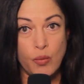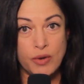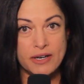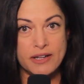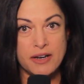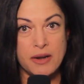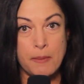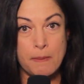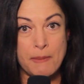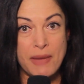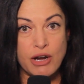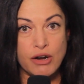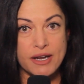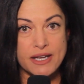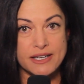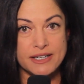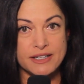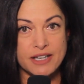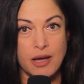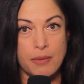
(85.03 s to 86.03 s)
when an
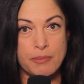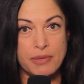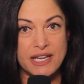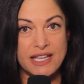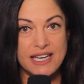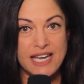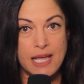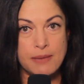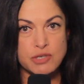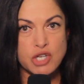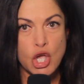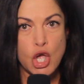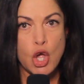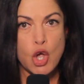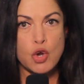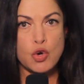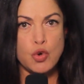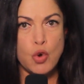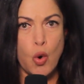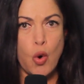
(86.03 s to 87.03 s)
American company named
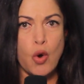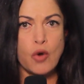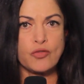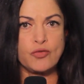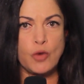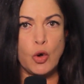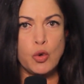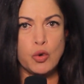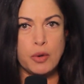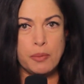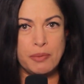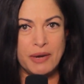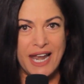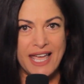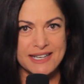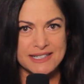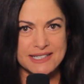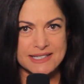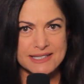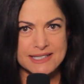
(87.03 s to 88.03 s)
Norfolk
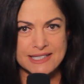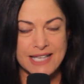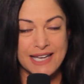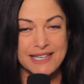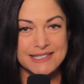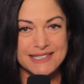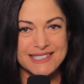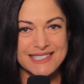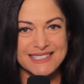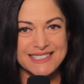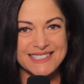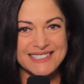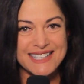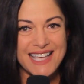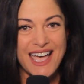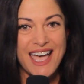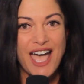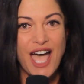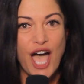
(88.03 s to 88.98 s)
Plant Sciences